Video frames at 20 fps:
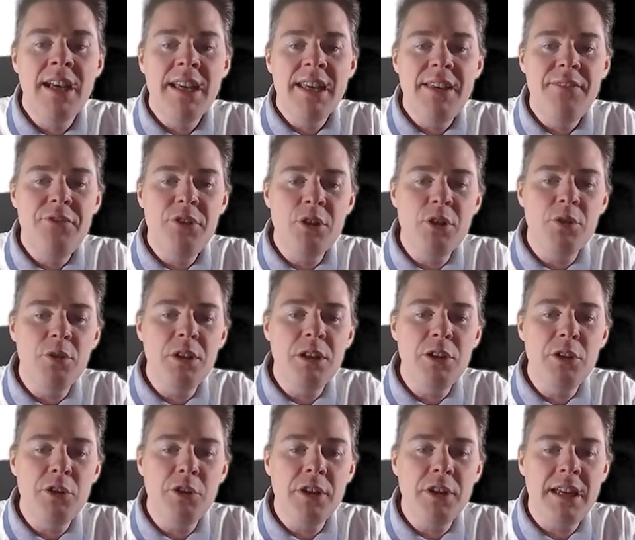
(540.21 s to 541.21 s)
If you go and
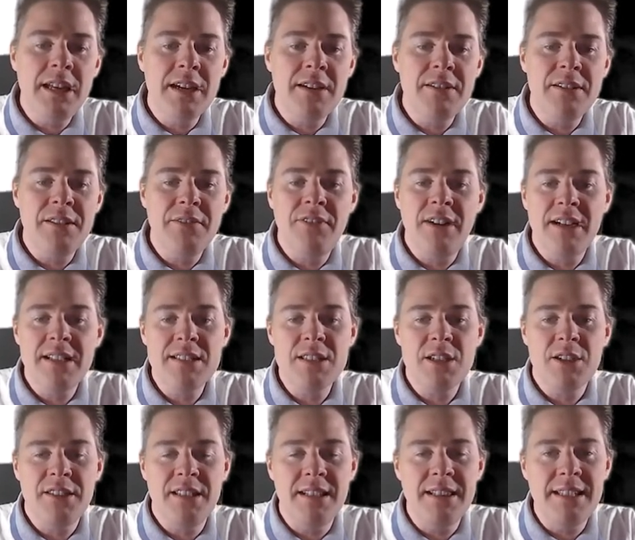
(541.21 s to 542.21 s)
look here, the files
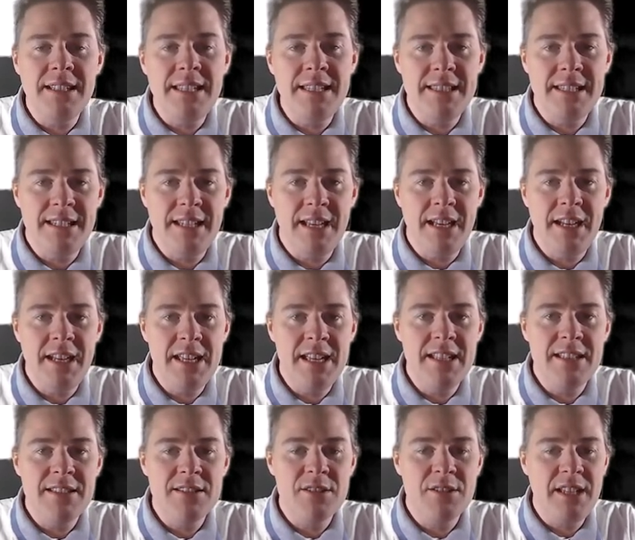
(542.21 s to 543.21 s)
are deleted at the
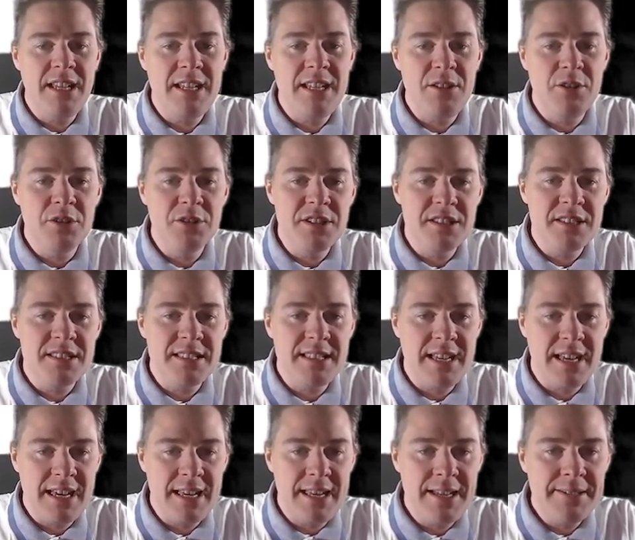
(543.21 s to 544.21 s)
end, so they don't
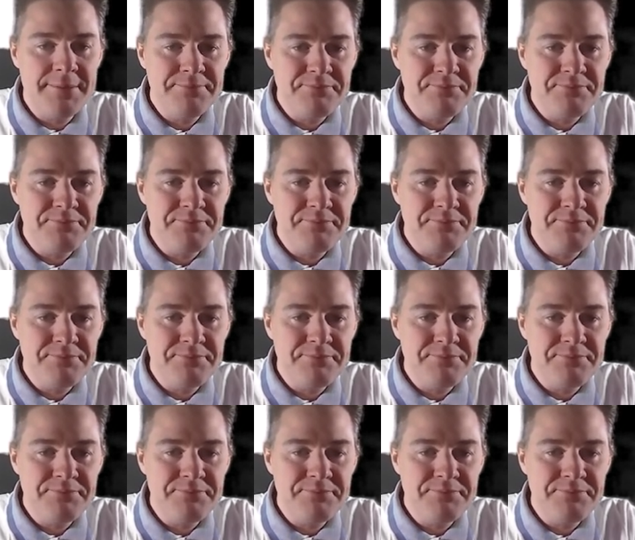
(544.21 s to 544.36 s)
stay.